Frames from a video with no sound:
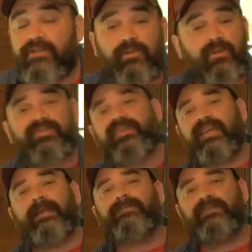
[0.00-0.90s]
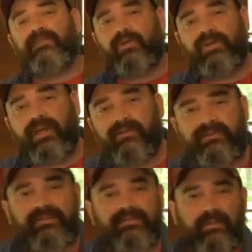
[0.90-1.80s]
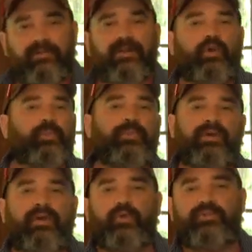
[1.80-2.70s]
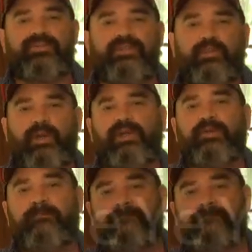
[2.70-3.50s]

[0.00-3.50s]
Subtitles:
So those are the camps at the Doak House this summer. I hope to see you out here.